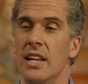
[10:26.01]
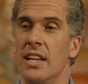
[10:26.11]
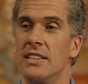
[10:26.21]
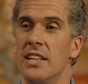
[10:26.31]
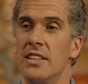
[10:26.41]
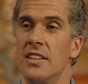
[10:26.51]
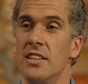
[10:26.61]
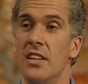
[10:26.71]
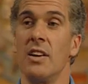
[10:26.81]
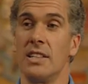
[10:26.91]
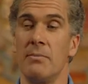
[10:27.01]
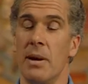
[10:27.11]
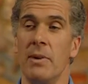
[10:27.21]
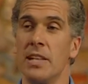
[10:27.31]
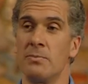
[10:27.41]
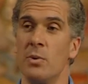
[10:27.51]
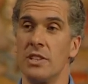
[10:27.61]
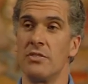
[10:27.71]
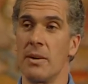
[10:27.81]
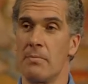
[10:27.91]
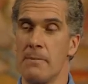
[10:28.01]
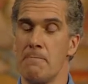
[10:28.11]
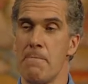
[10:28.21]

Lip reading: He said, no. He said, my main sport is rugby.